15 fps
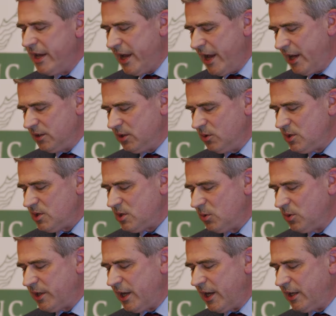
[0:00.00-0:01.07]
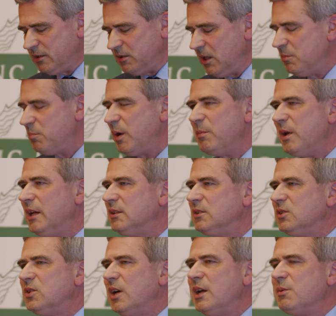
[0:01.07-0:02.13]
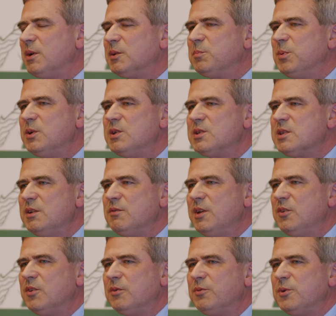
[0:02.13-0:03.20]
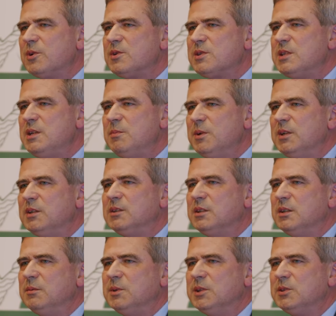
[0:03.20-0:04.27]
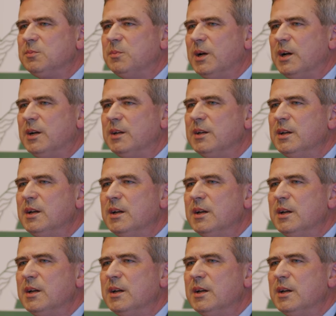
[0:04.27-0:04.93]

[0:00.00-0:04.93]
and also can implement a direct policy with a foreseeability limit by